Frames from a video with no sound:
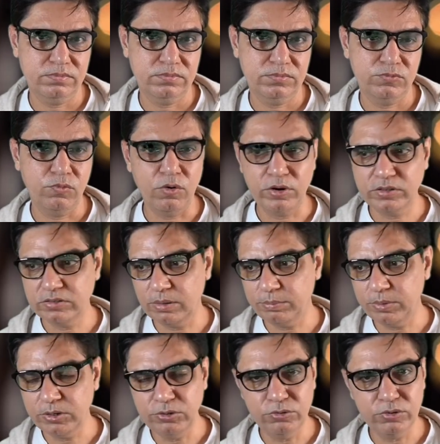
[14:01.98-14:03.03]
For
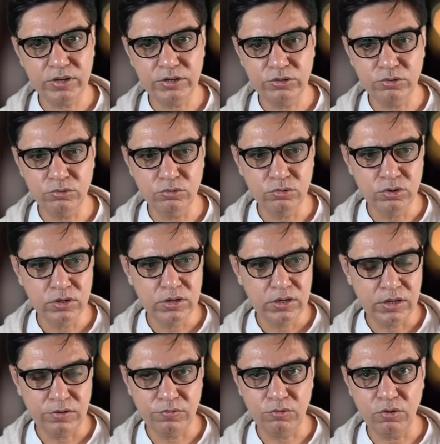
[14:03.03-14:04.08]
example, you can do,
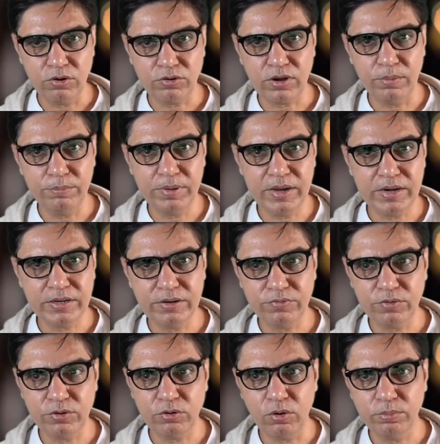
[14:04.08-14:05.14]
if you are comparing
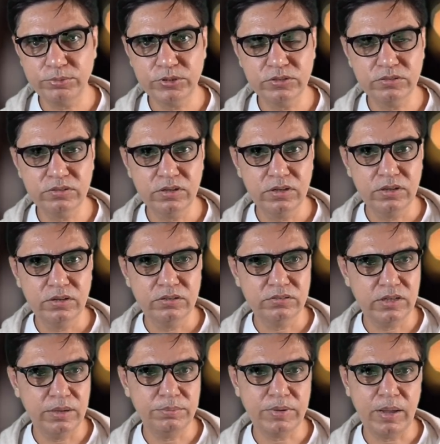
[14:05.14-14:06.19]
different options,
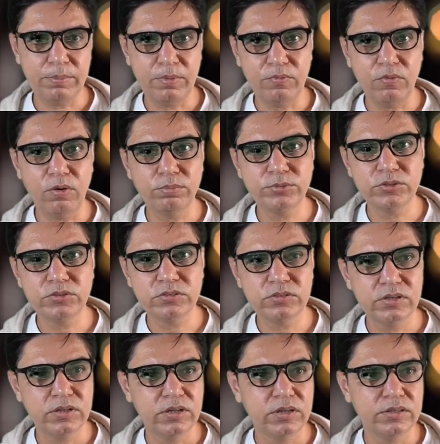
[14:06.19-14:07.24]
same type of options,
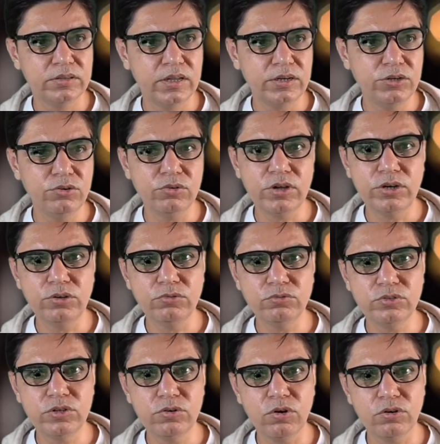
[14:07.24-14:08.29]
then you can use
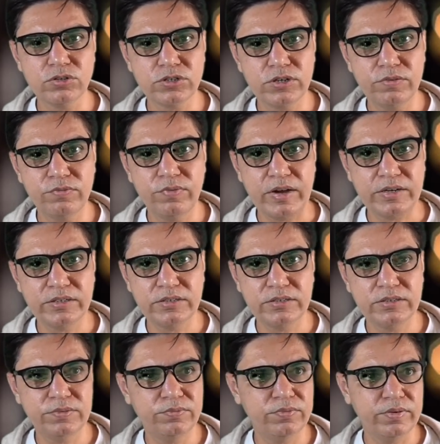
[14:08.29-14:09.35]
the cost
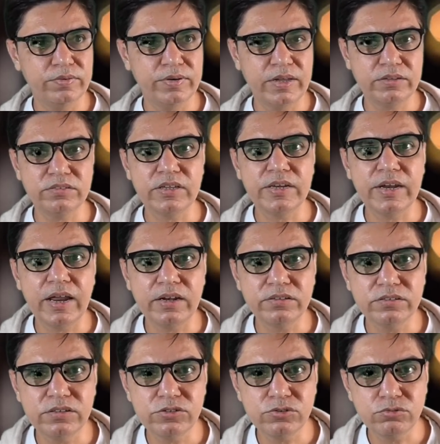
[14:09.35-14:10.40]
effectiveness
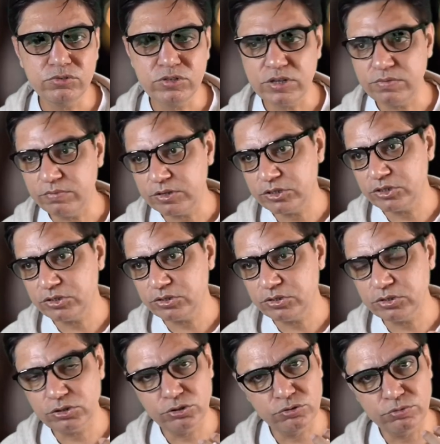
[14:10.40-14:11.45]
analysis to see which
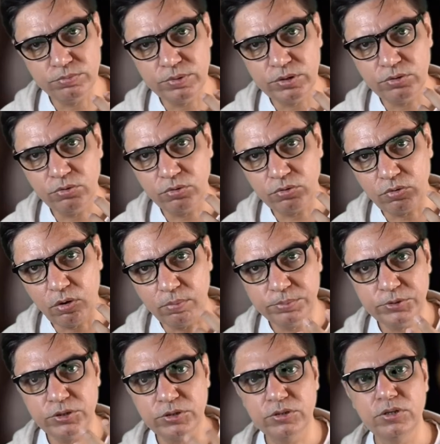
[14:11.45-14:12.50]
should be your
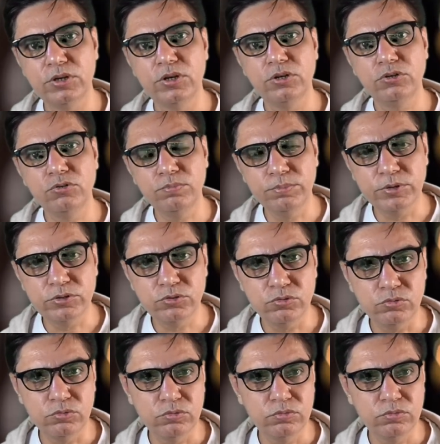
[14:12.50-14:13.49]
option to pursue.